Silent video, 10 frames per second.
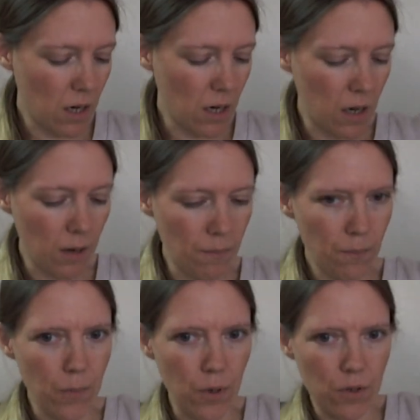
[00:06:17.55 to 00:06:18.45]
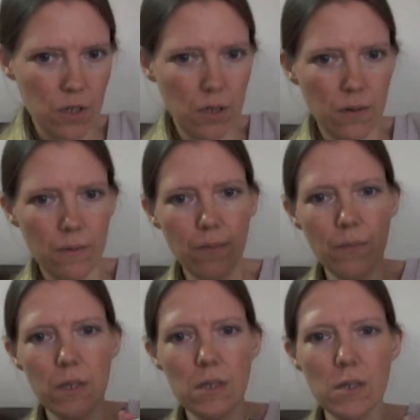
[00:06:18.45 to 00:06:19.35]
But
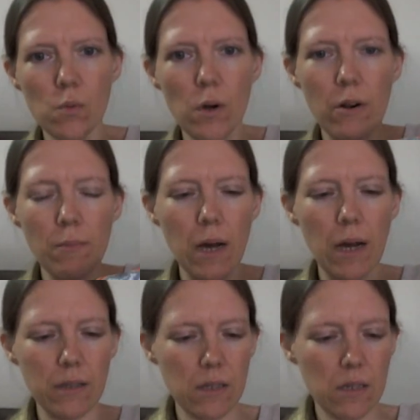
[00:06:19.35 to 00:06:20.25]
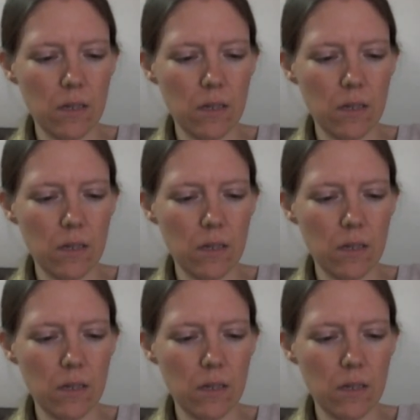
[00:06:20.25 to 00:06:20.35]
this is where I'm at.